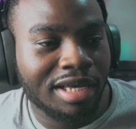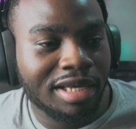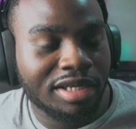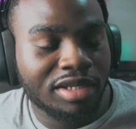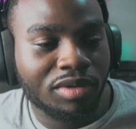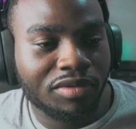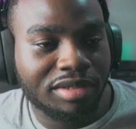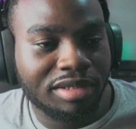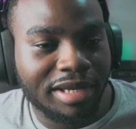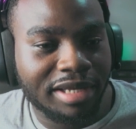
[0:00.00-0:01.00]
He's one of
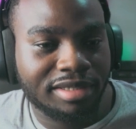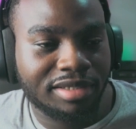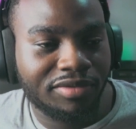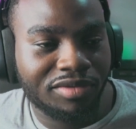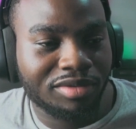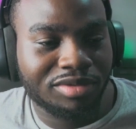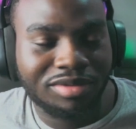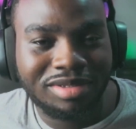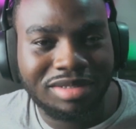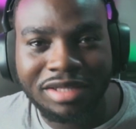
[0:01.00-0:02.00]
the best, if not
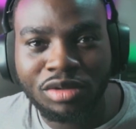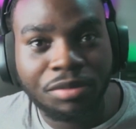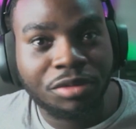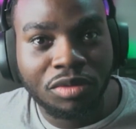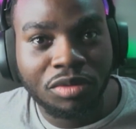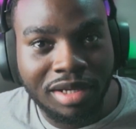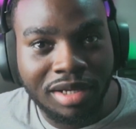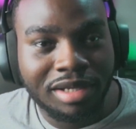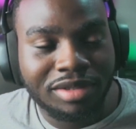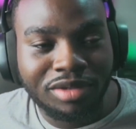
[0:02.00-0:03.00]
like top
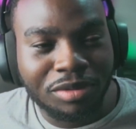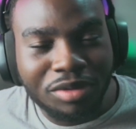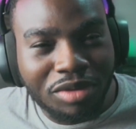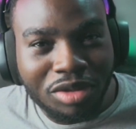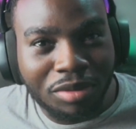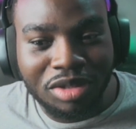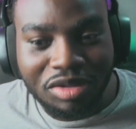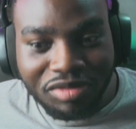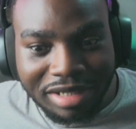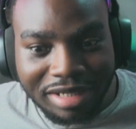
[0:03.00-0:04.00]

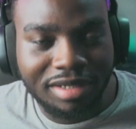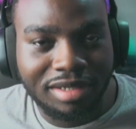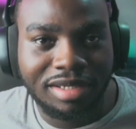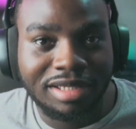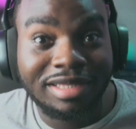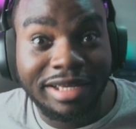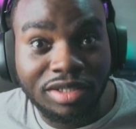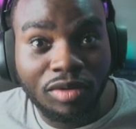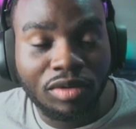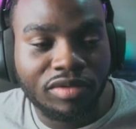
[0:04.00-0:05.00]
three in like
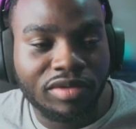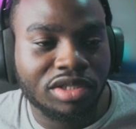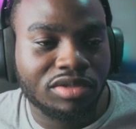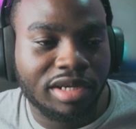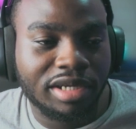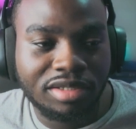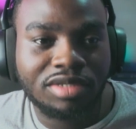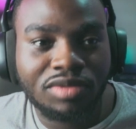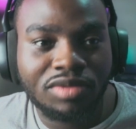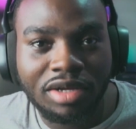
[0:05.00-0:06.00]
the whole of Nigeria.
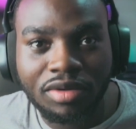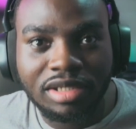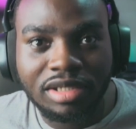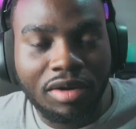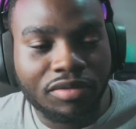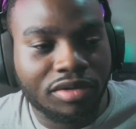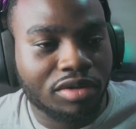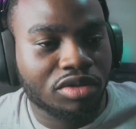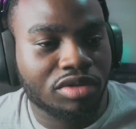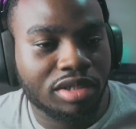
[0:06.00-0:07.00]
He's one that goes out of the
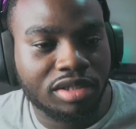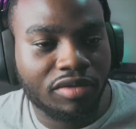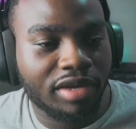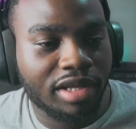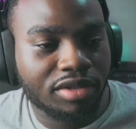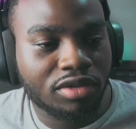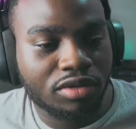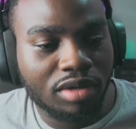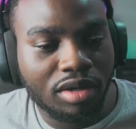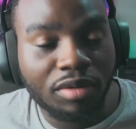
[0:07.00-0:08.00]
country and stuff like that
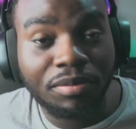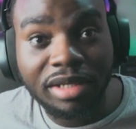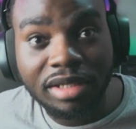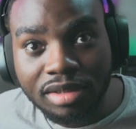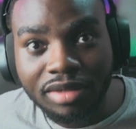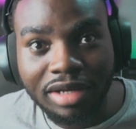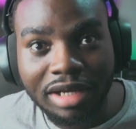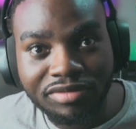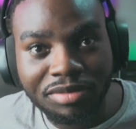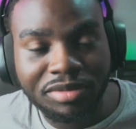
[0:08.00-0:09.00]
to compete
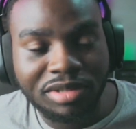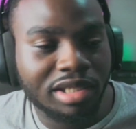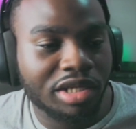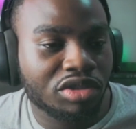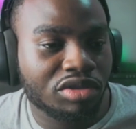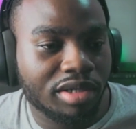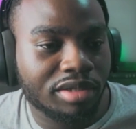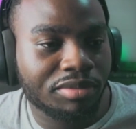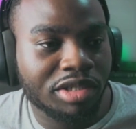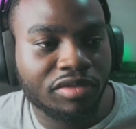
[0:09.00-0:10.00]
and represent Nigeria
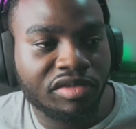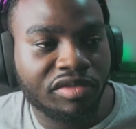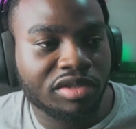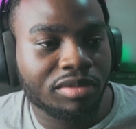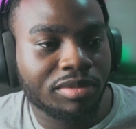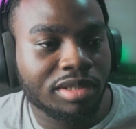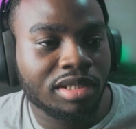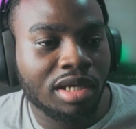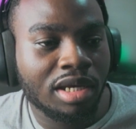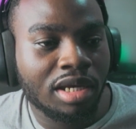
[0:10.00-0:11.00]
in major FIFA tournaments.
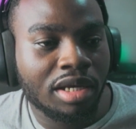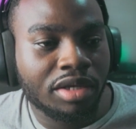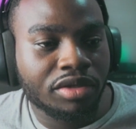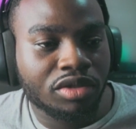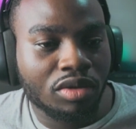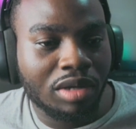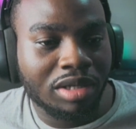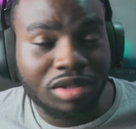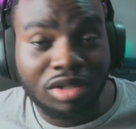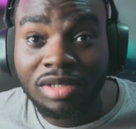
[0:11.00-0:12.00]
So,
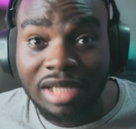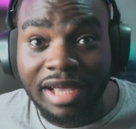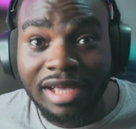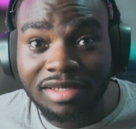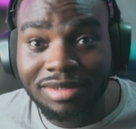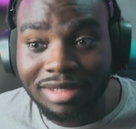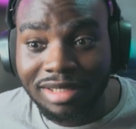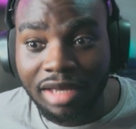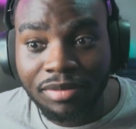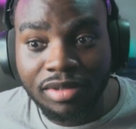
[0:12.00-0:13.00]
and also one of the highest
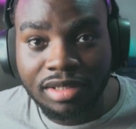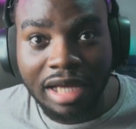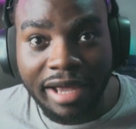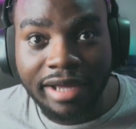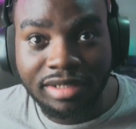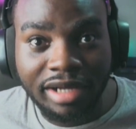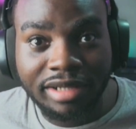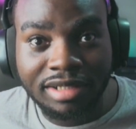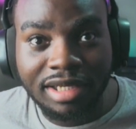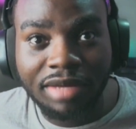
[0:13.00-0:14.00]

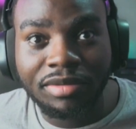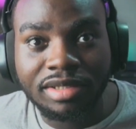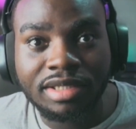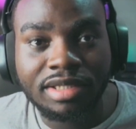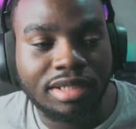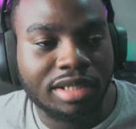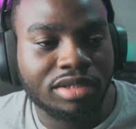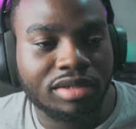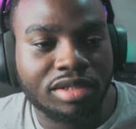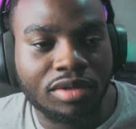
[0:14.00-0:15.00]
earning gamers in
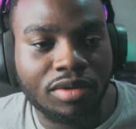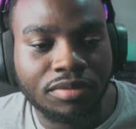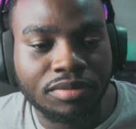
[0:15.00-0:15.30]
Nigeria. So